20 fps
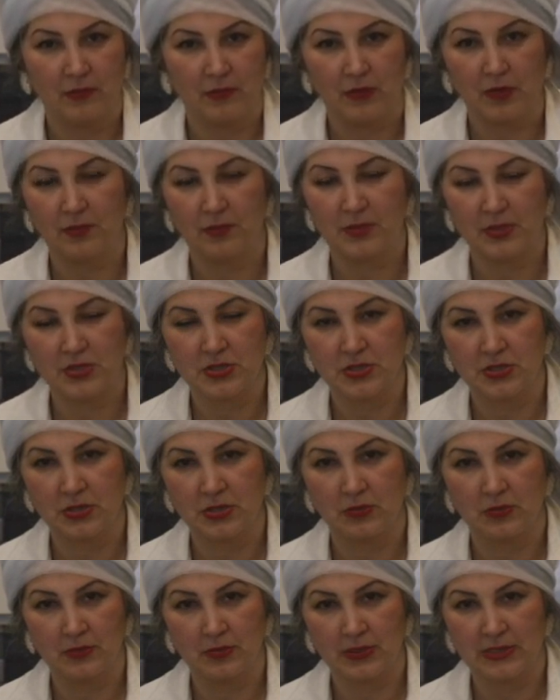If you're
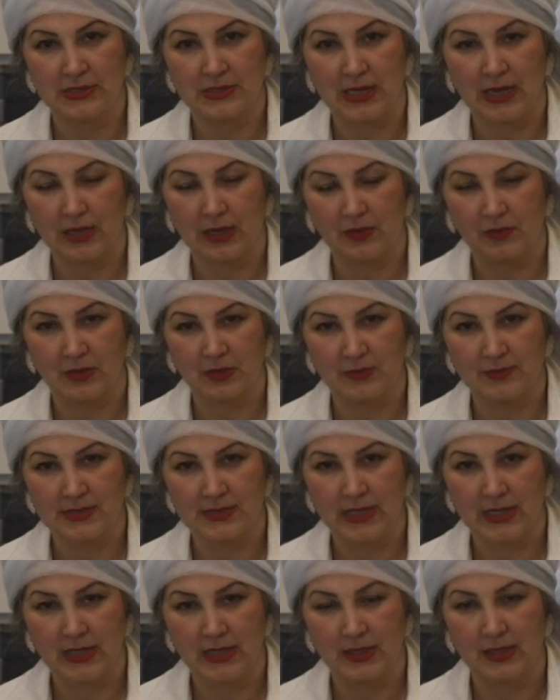Persian, you know exactly what I'm
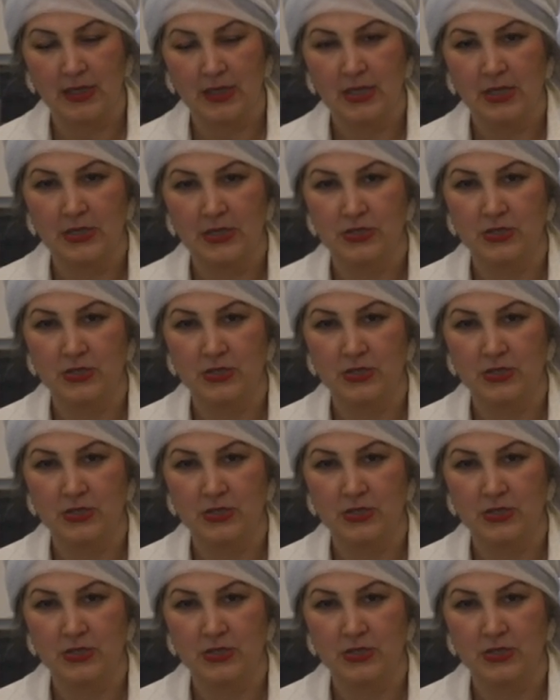saying.